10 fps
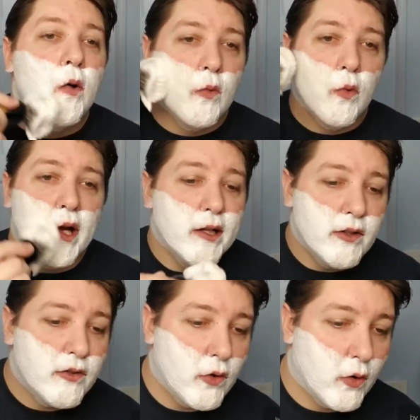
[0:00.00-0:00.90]

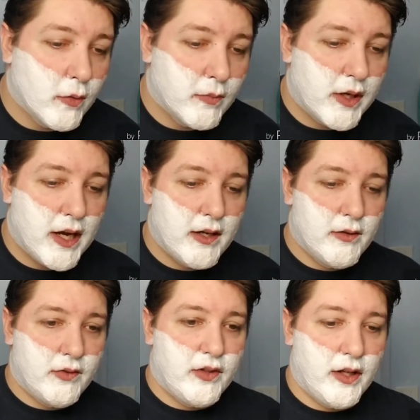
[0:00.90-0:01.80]
rainstorm kind
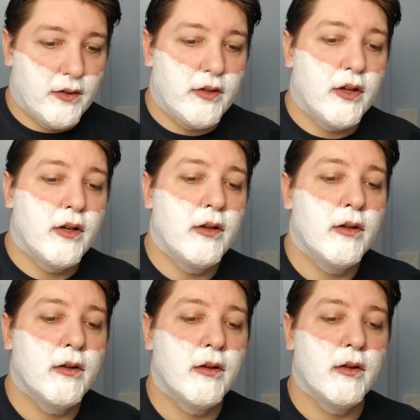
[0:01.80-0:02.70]
of scent
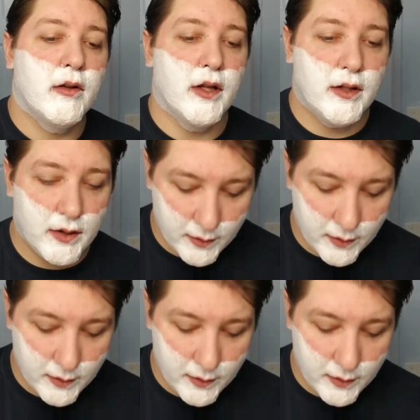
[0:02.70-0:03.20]
that